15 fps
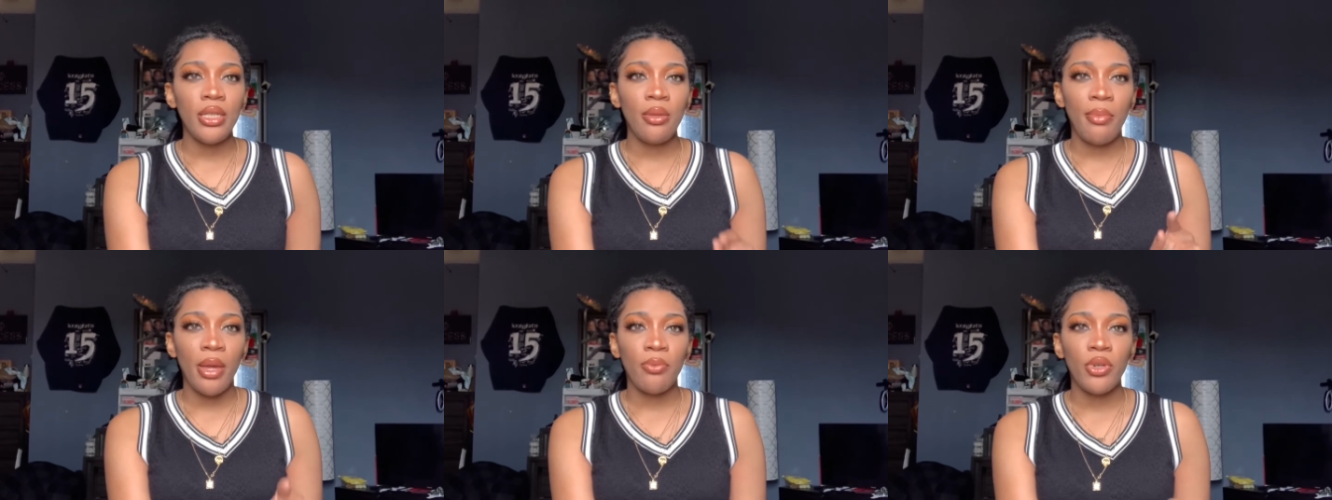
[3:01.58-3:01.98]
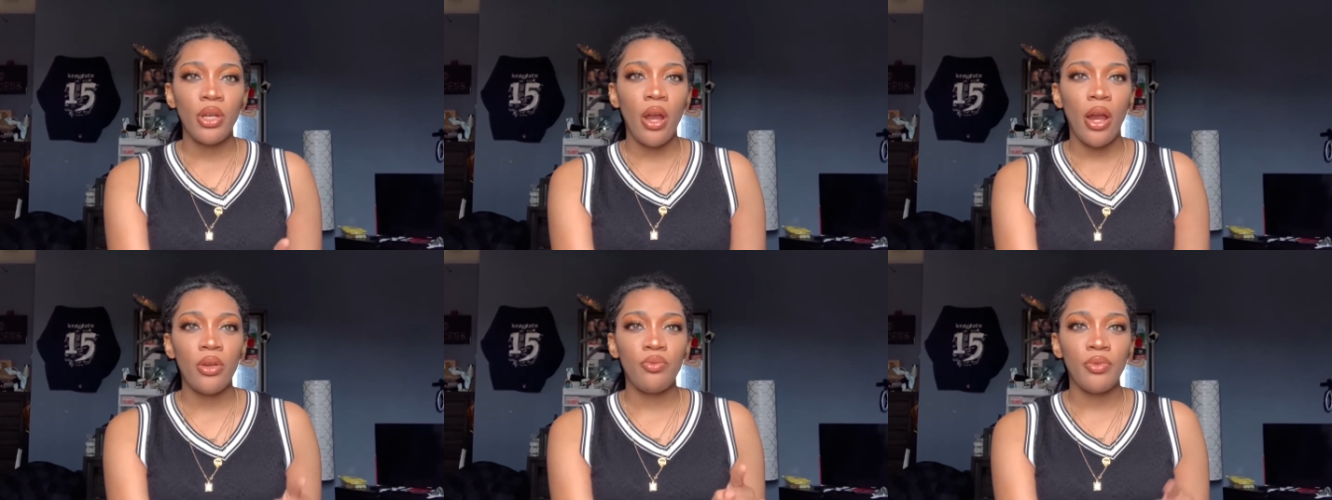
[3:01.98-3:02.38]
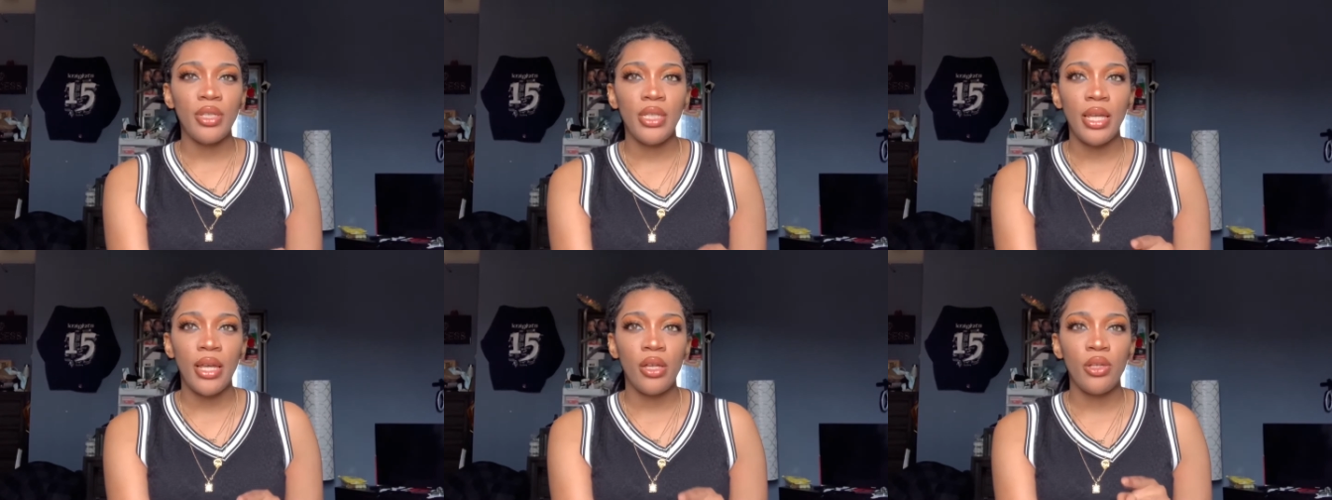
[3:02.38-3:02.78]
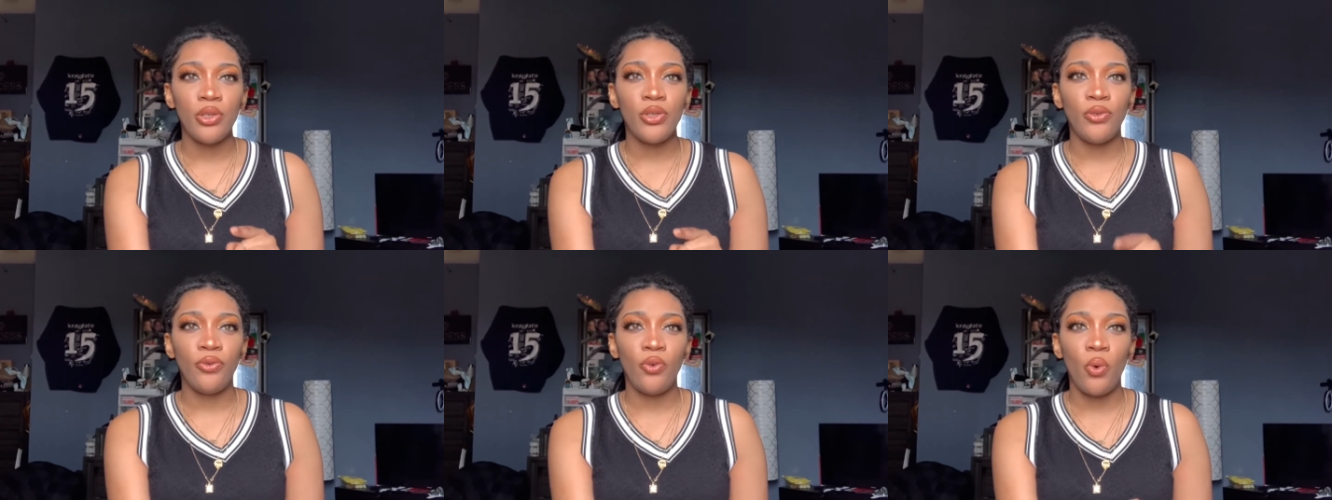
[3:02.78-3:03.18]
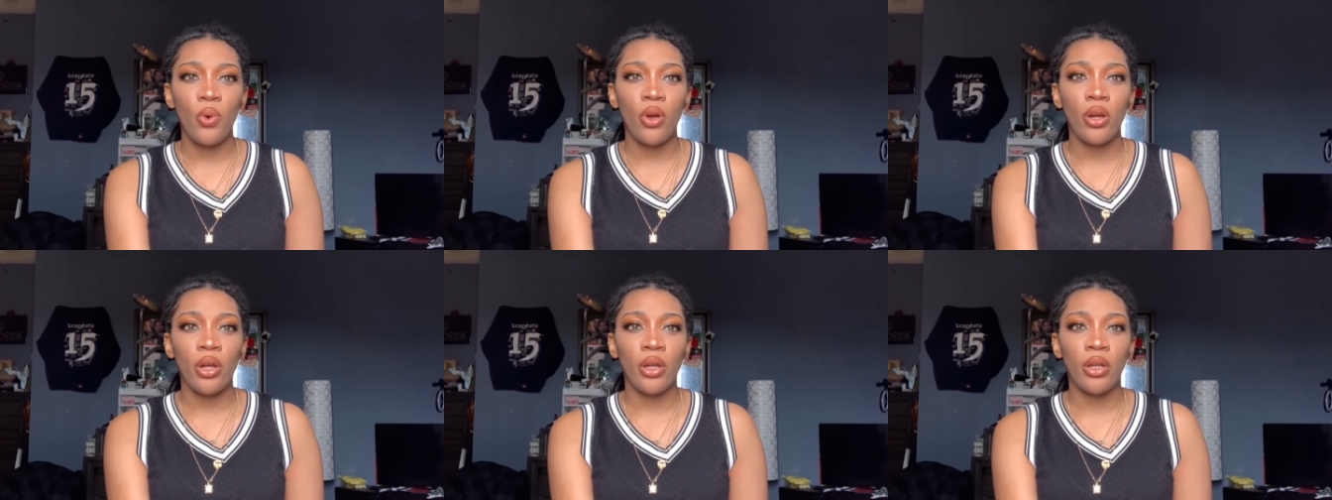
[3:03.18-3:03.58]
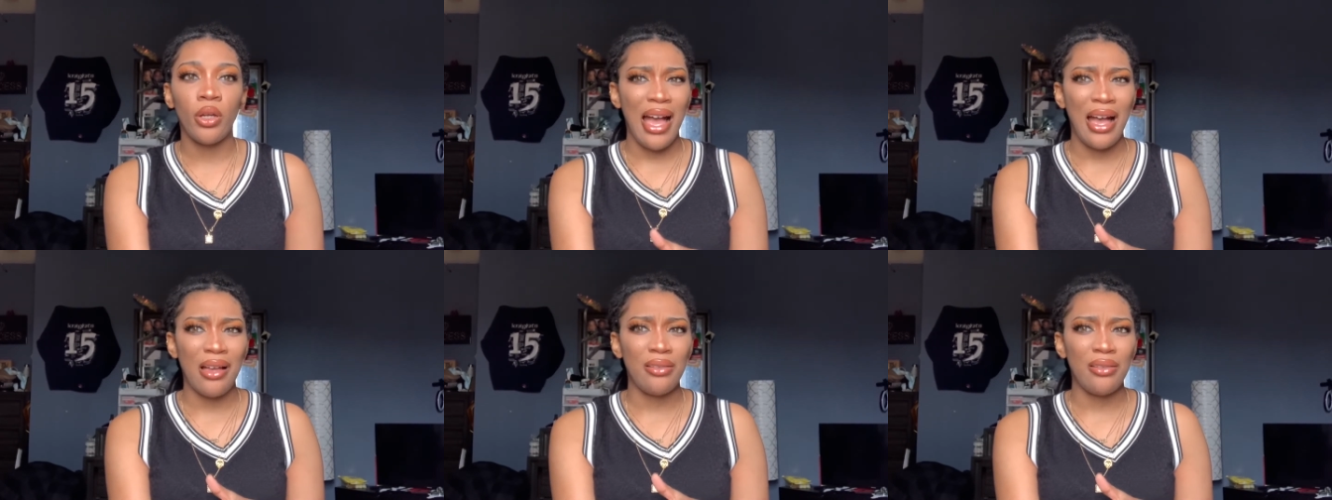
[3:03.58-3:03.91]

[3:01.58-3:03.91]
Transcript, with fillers: memory card retails for,